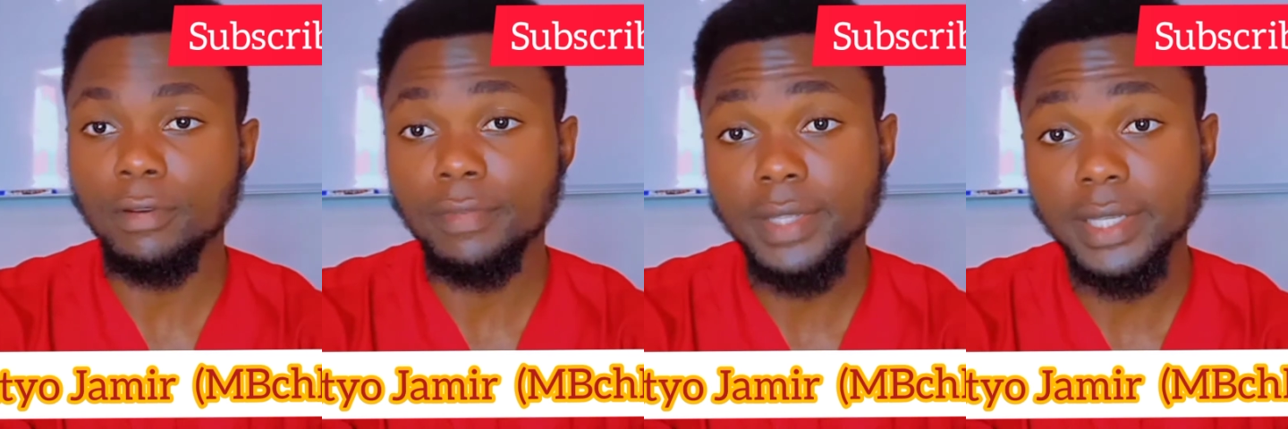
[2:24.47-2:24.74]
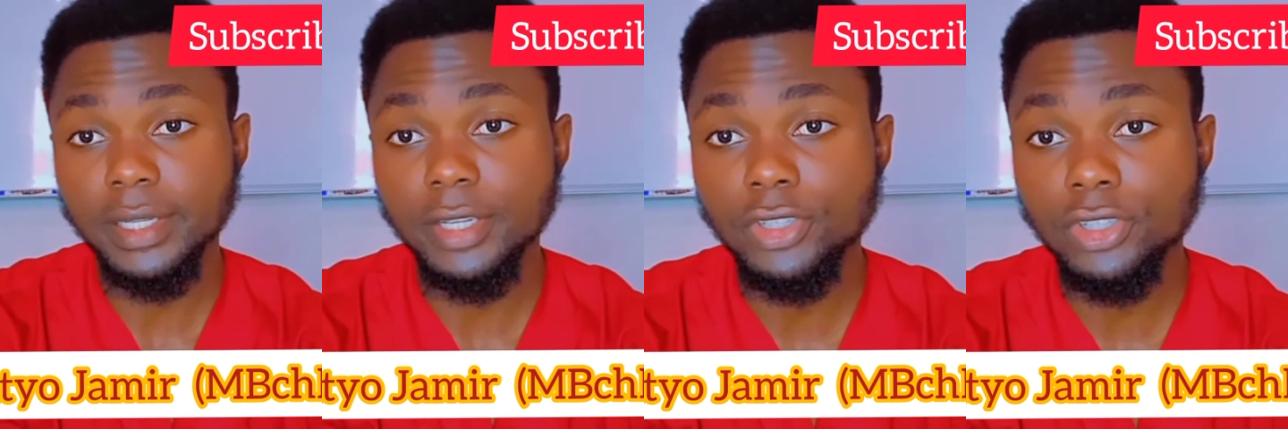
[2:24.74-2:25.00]

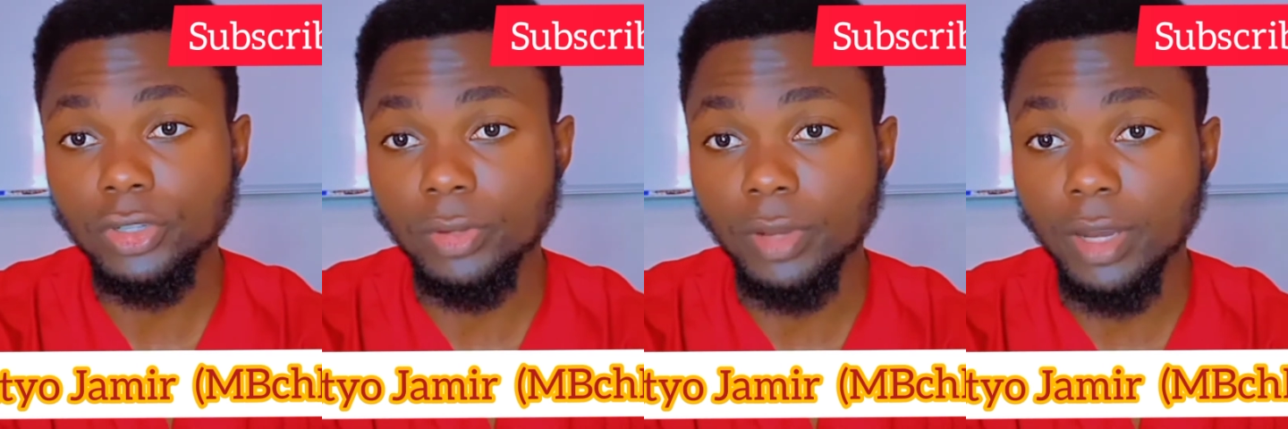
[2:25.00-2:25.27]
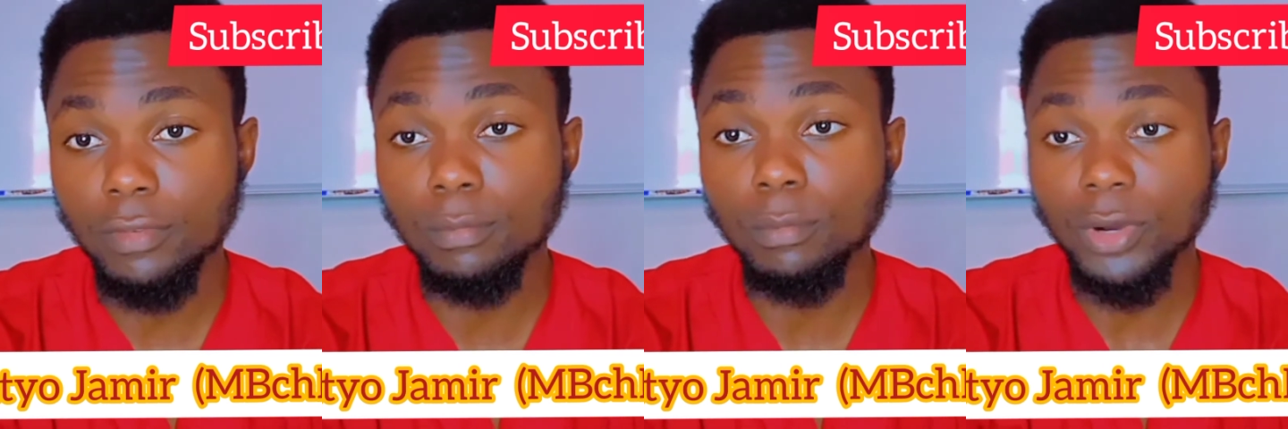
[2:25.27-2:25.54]
generation you have
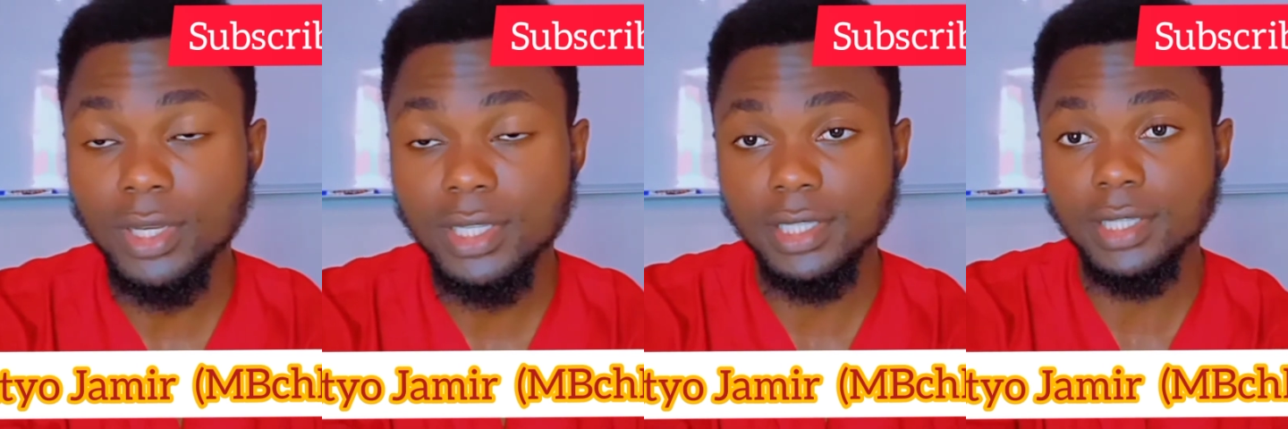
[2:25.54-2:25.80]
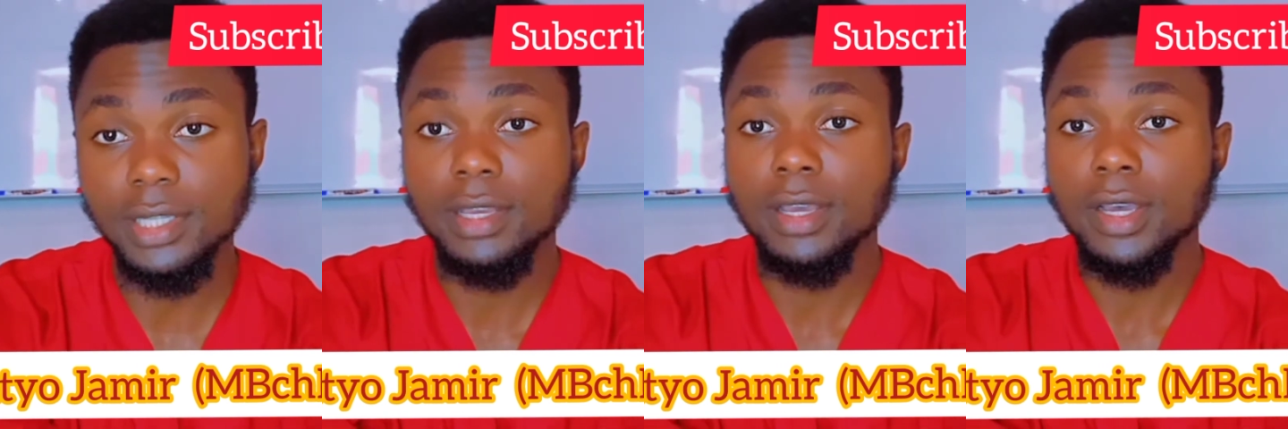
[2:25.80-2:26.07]

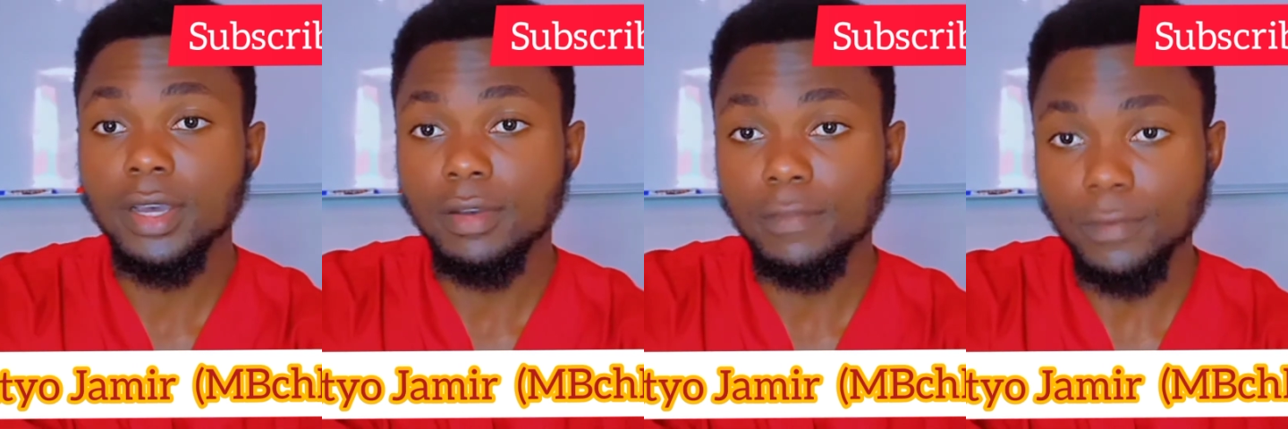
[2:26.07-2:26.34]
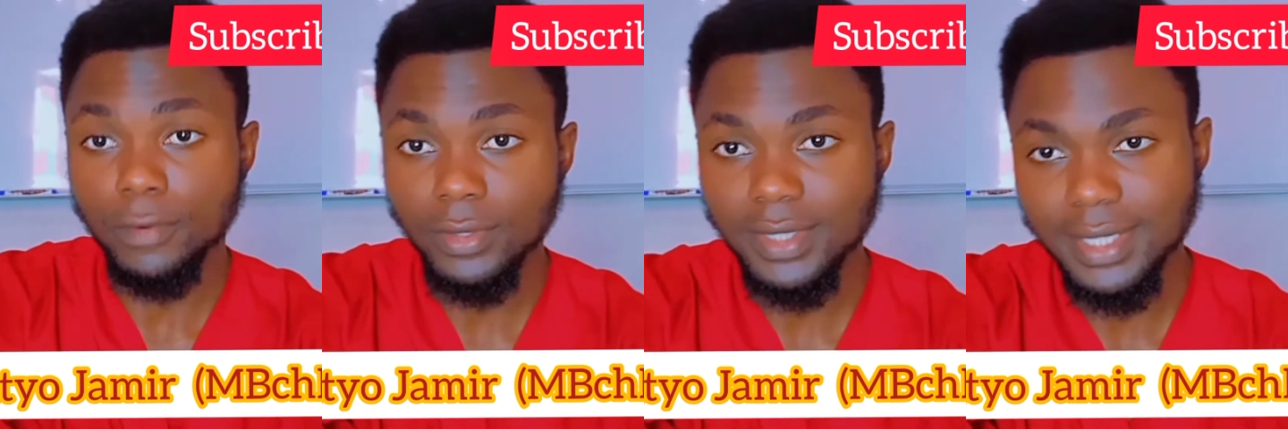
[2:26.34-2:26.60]

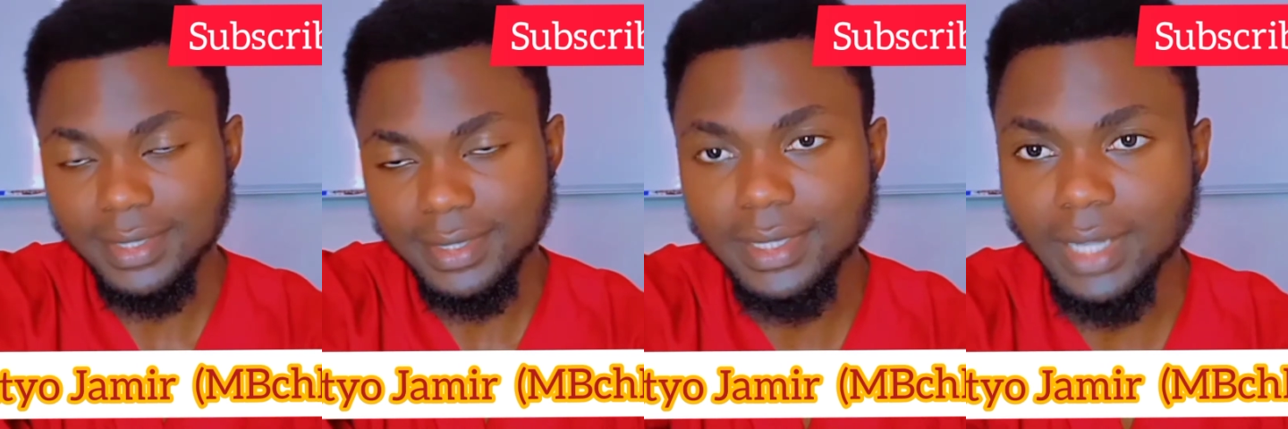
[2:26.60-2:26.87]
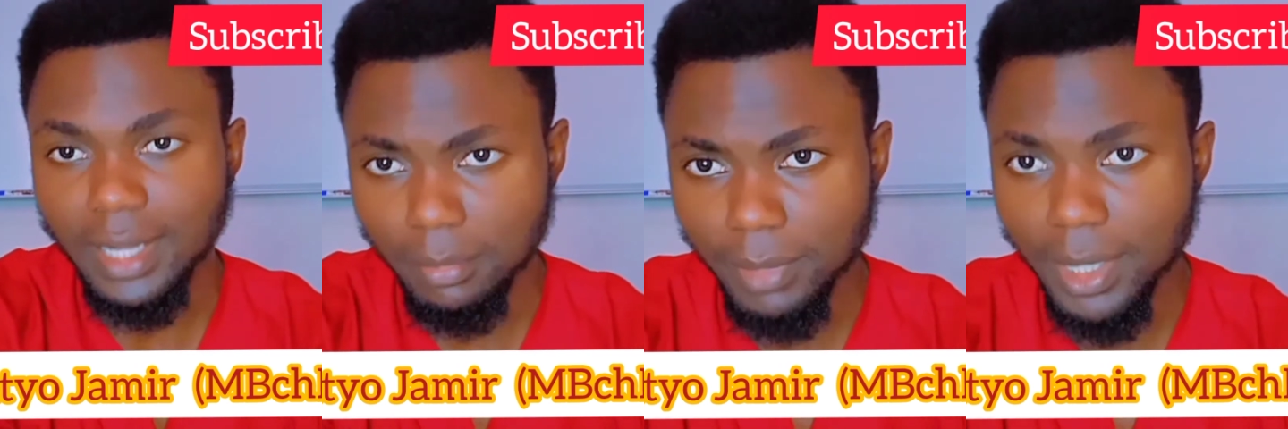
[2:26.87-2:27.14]
moxifloxacin,
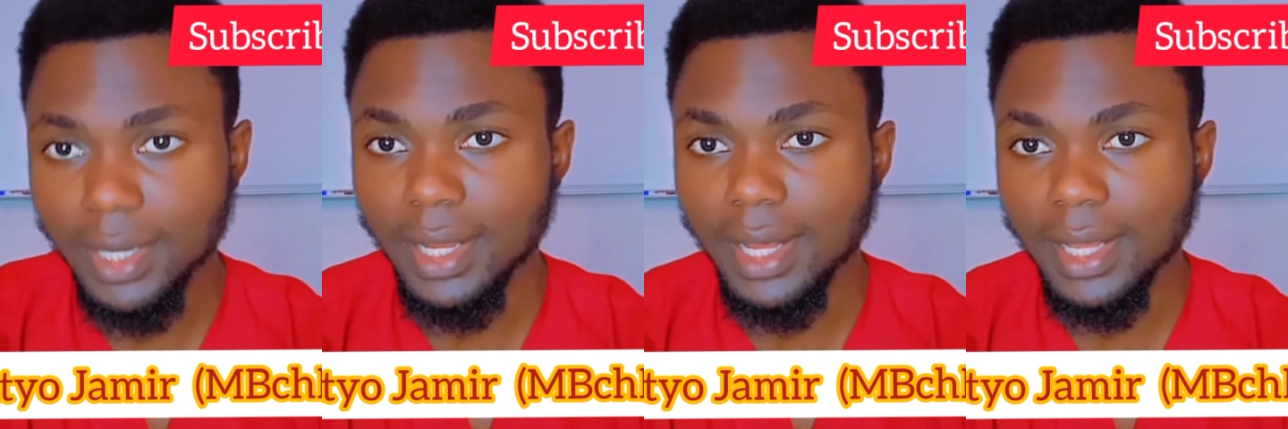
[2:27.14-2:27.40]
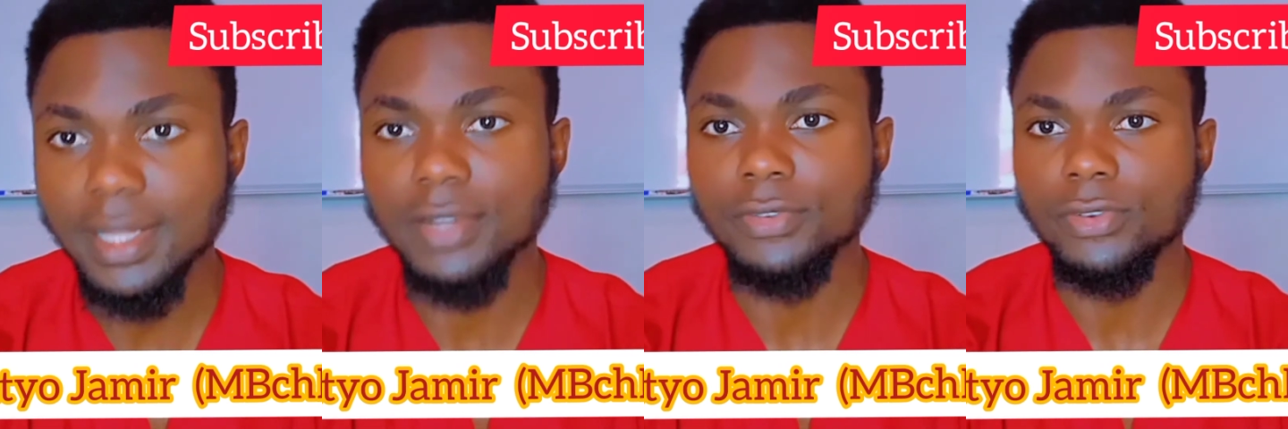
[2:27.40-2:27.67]
among
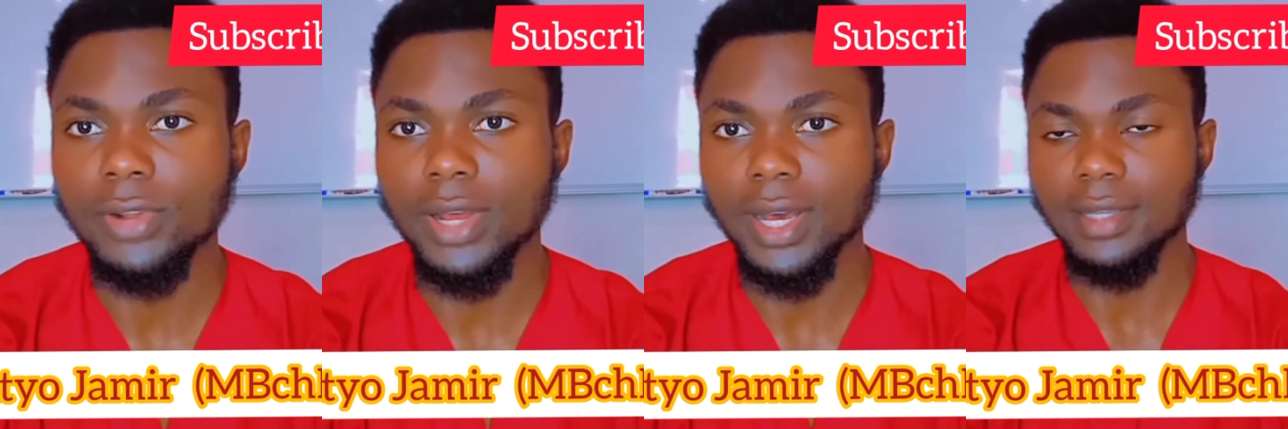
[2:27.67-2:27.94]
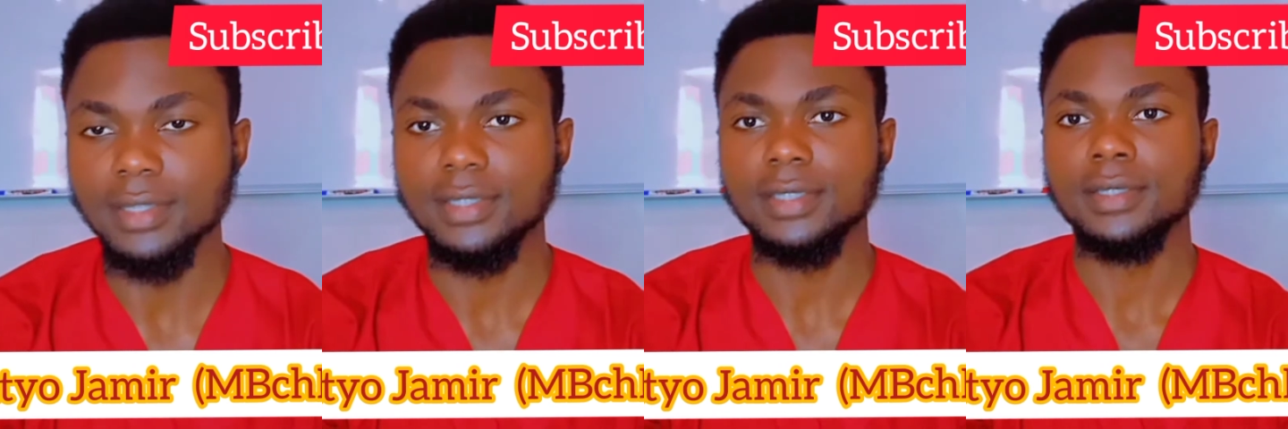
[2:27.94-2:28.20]
other
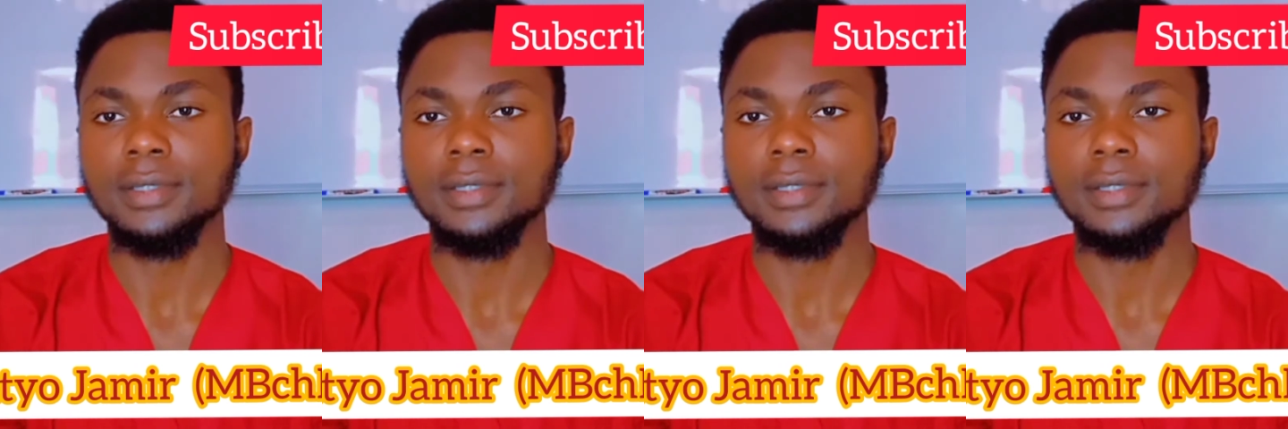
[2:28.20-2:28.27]
drugs.